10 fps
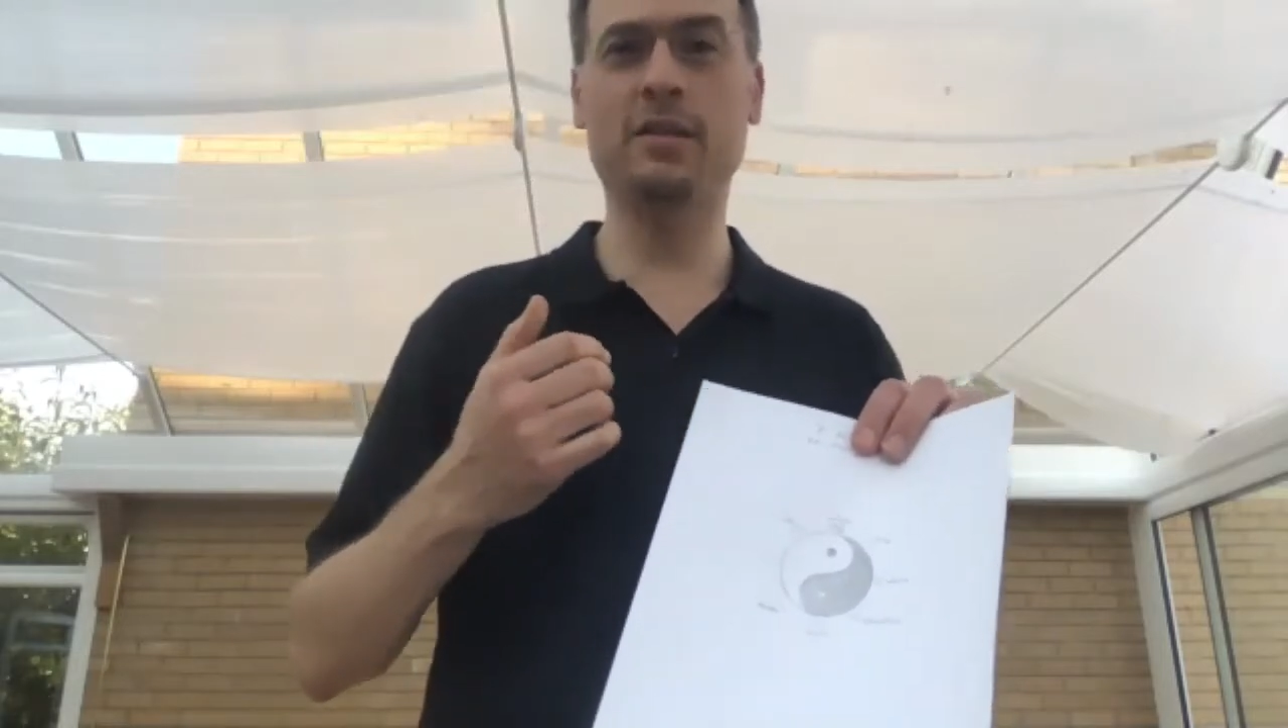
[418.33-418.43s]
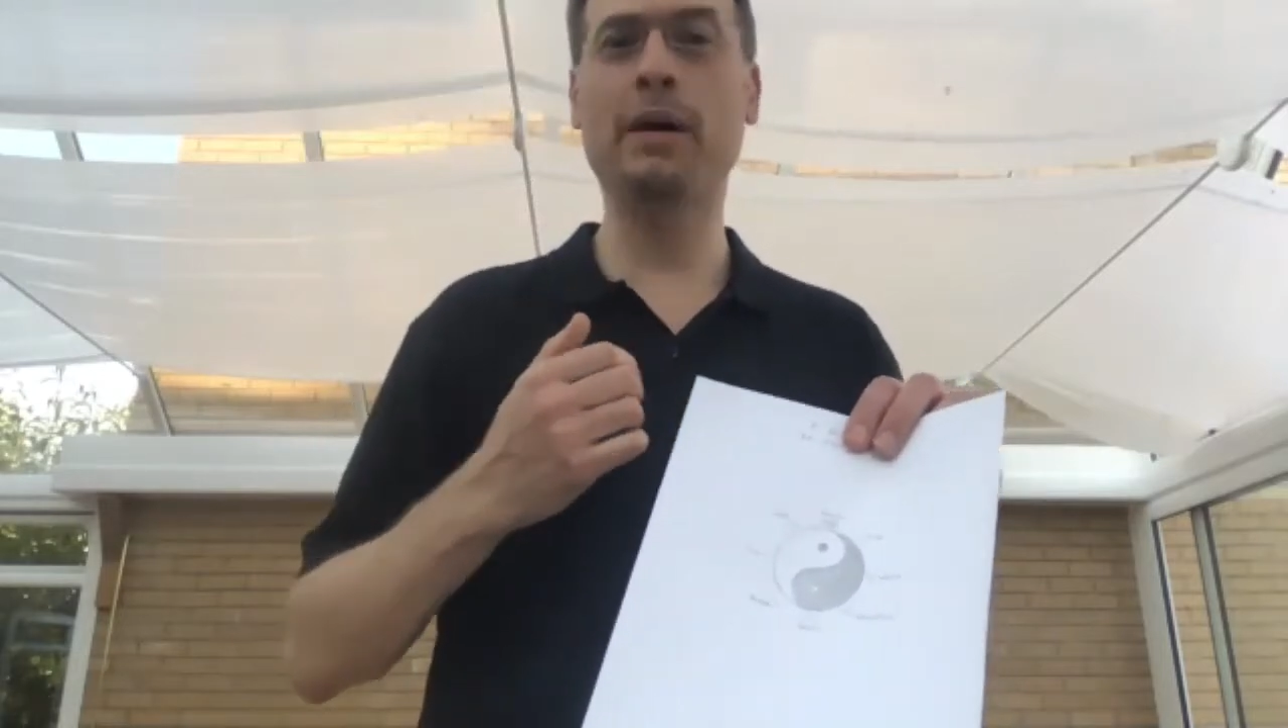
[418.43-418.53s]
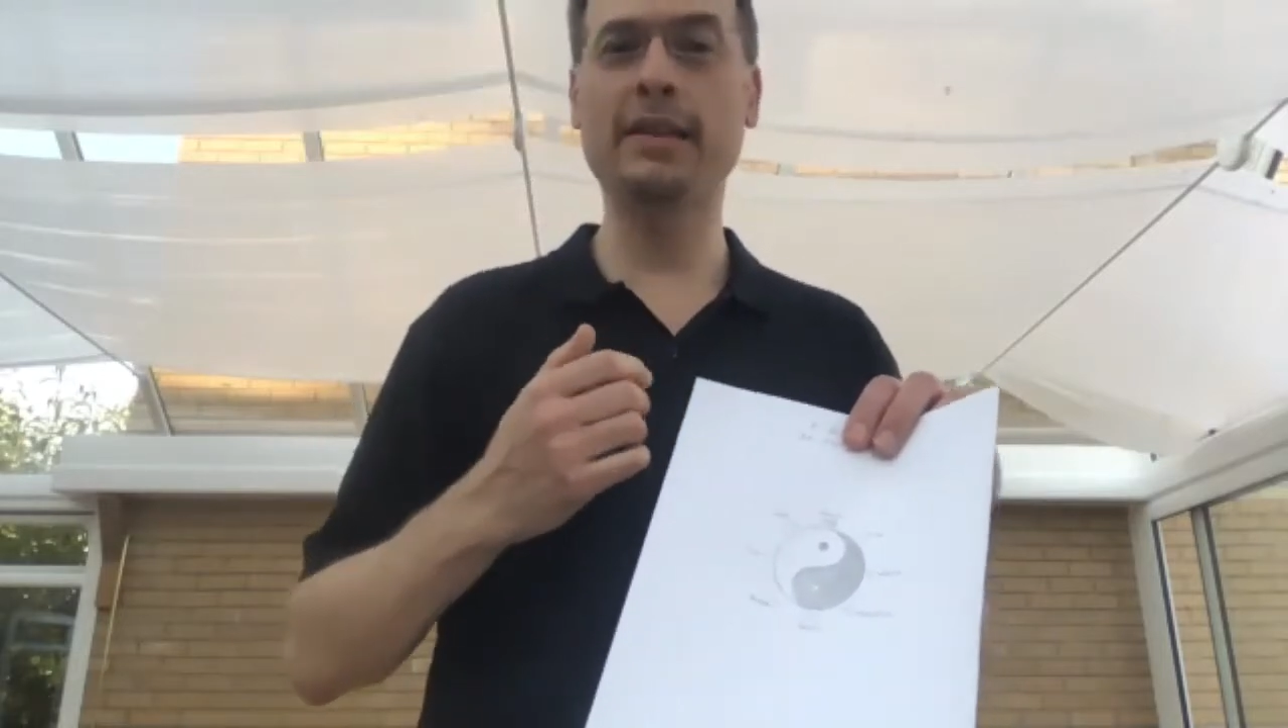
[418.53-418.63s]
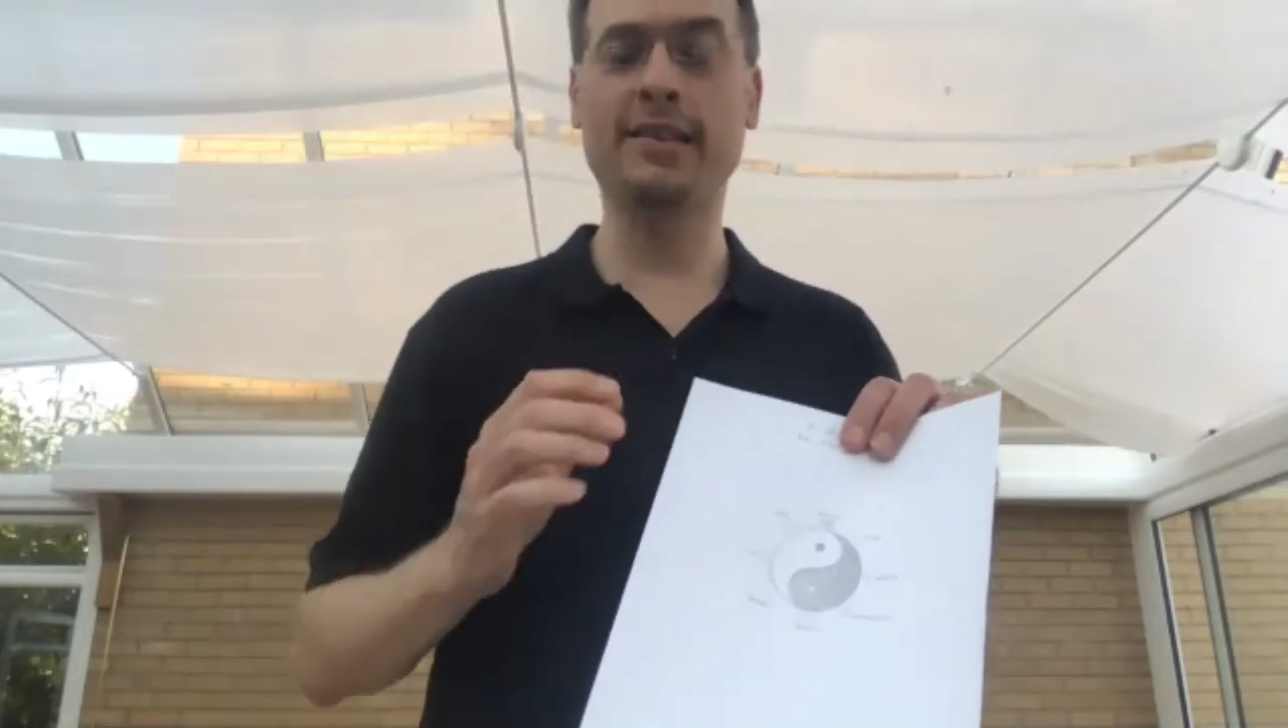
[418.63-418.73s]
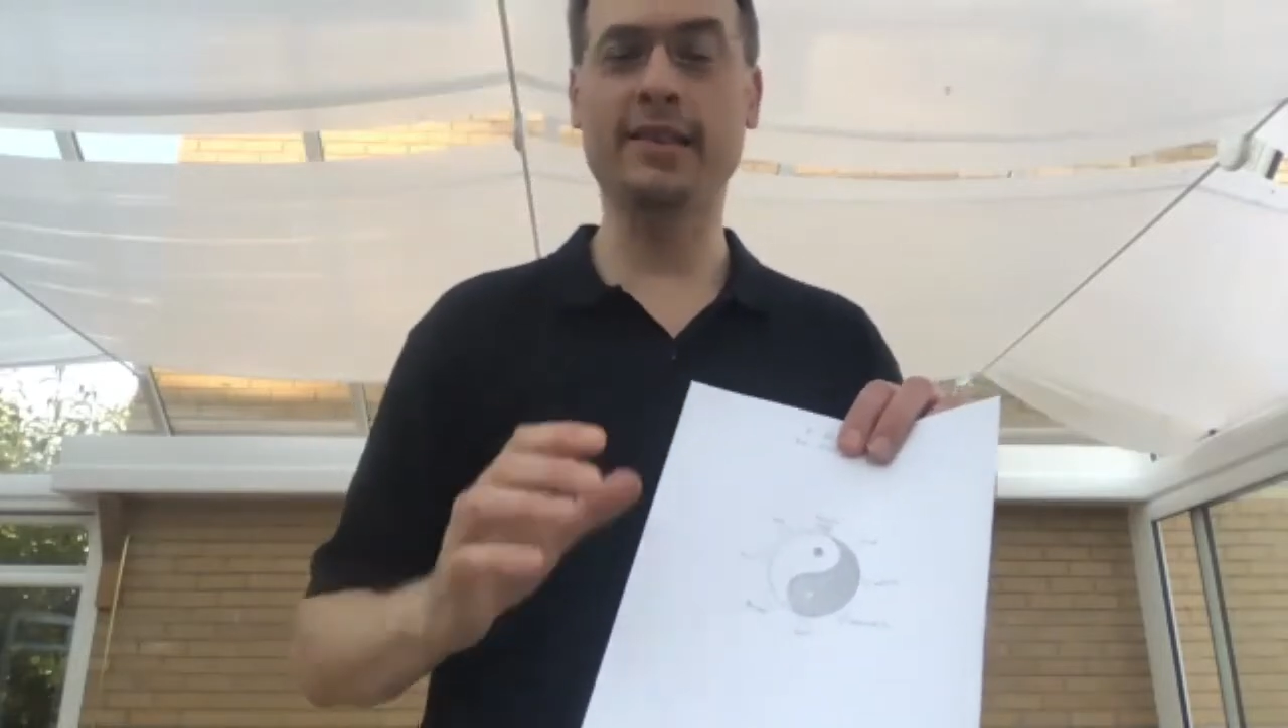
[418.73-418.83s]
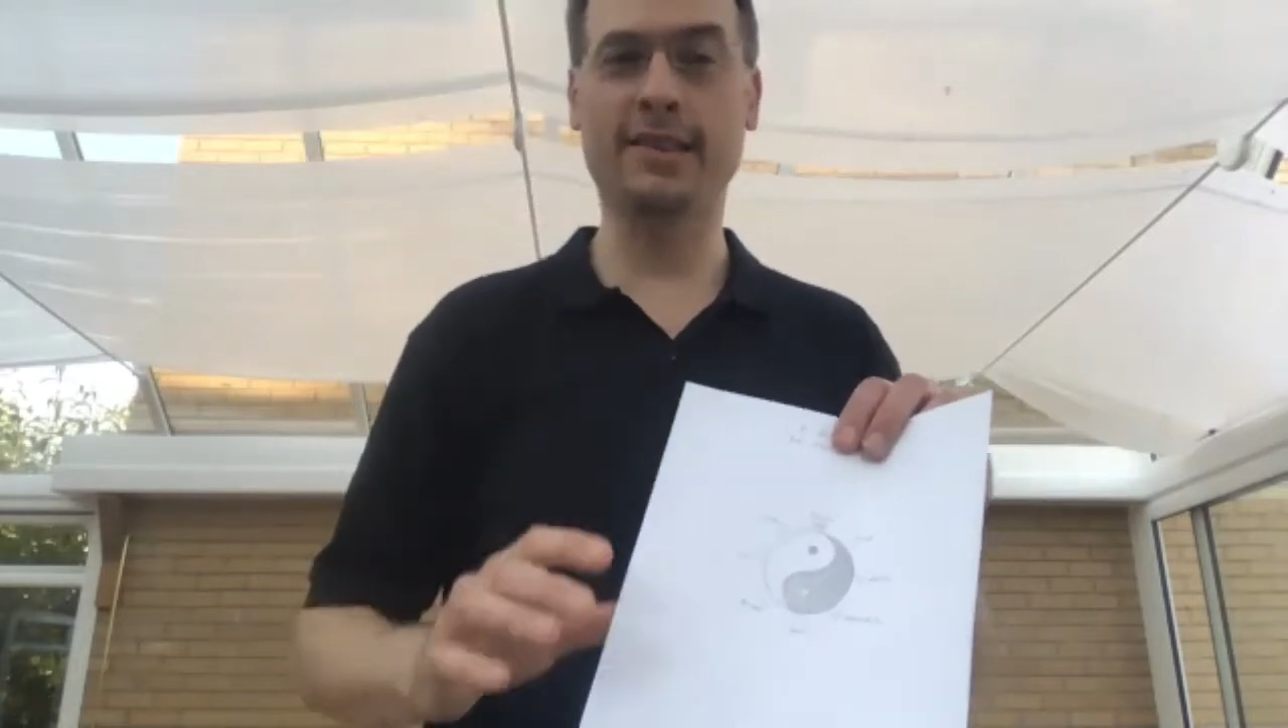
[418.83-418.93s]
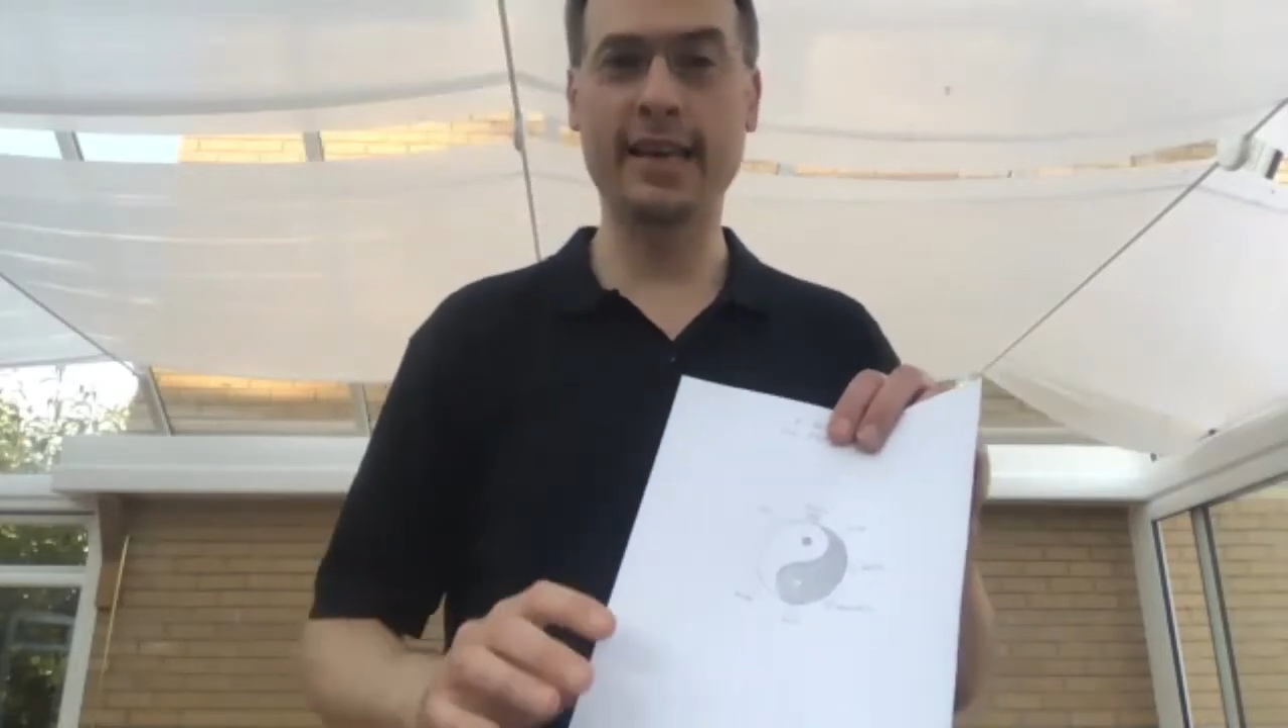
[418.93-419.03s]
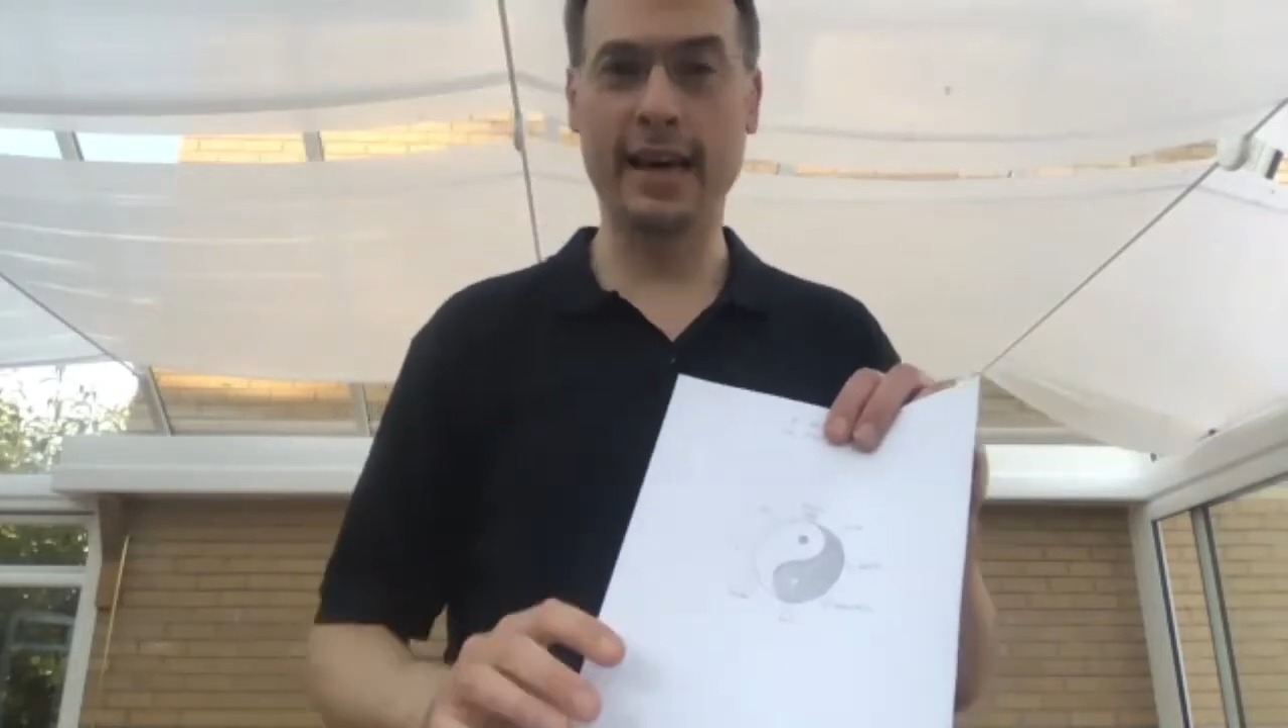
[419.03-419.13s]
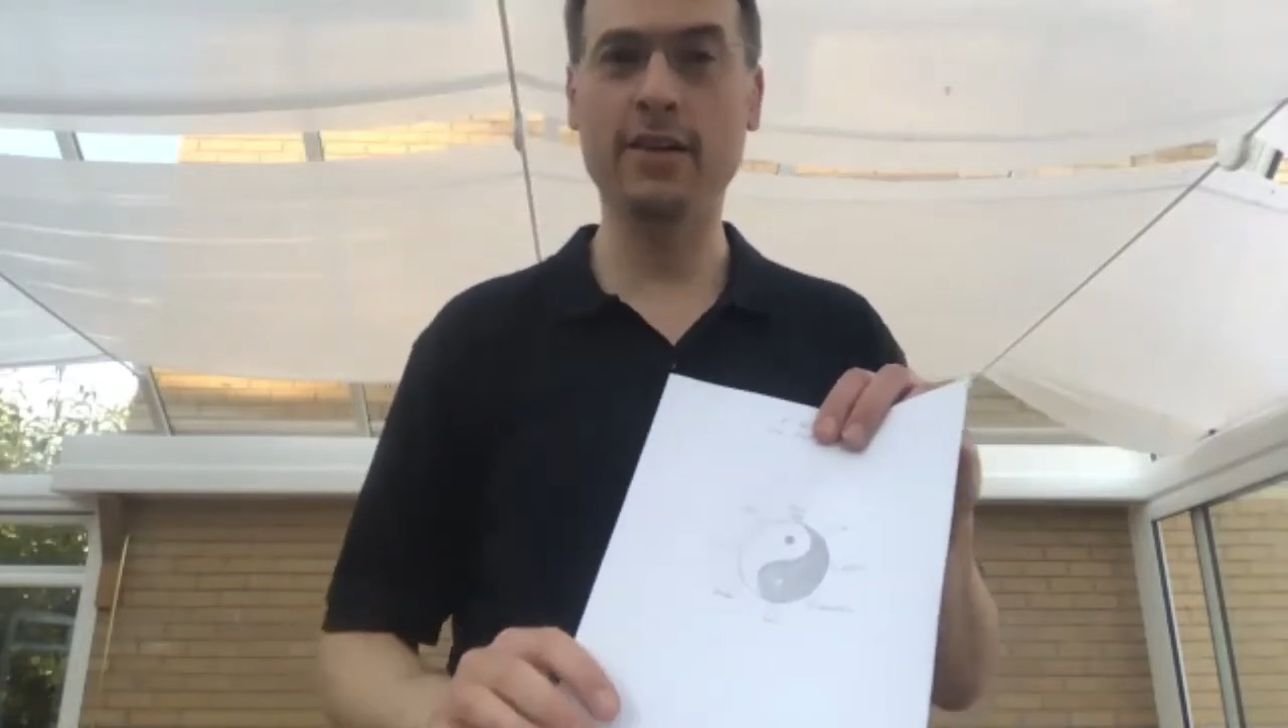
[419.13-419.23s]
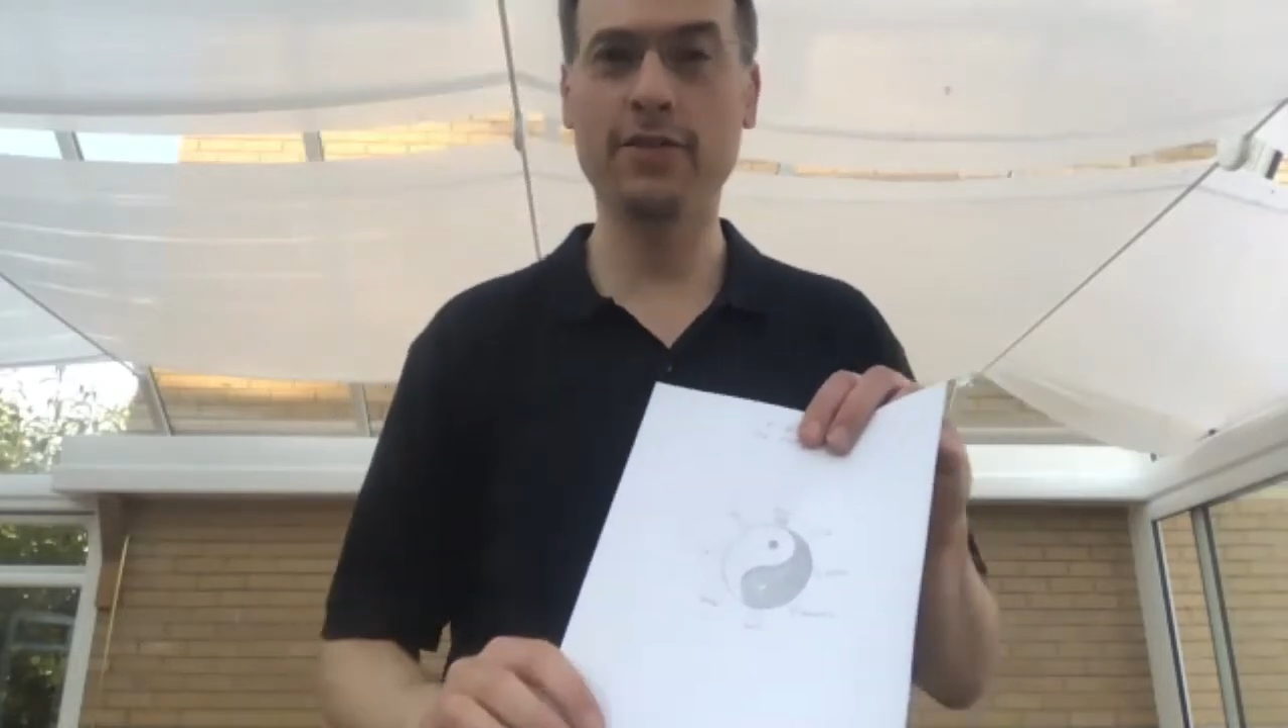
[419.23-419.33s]
but the
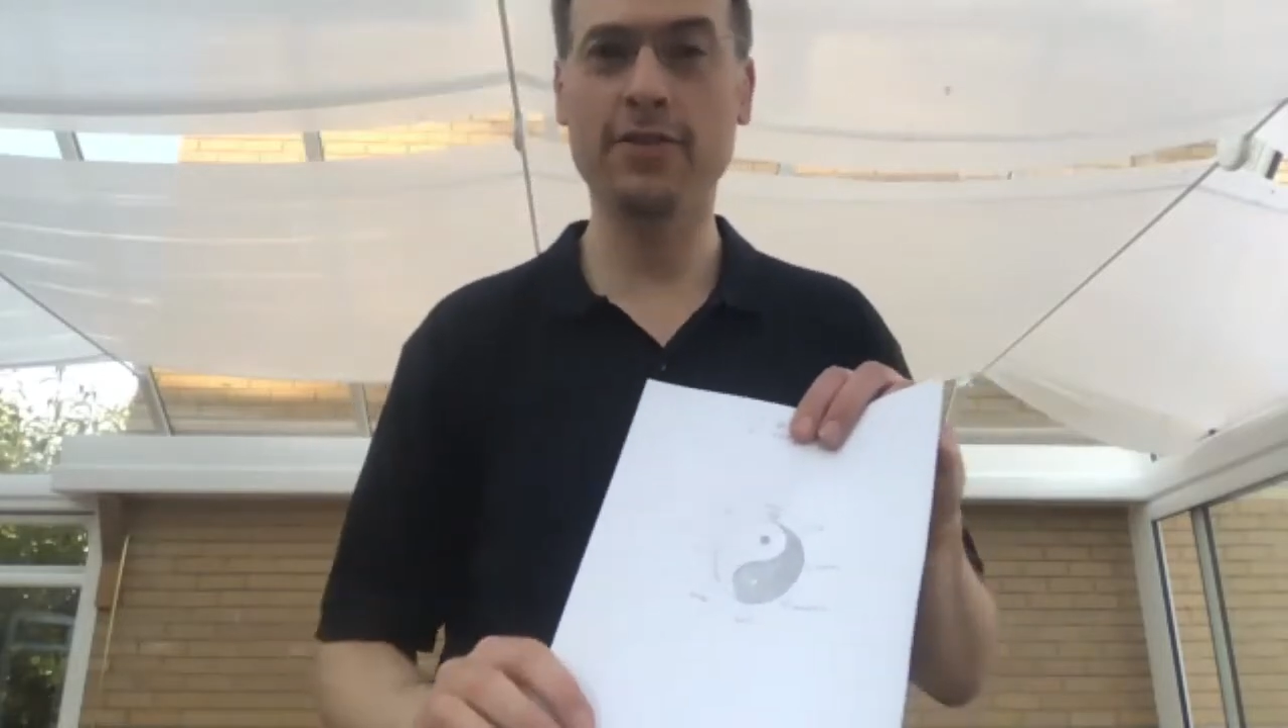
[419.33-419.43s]
self,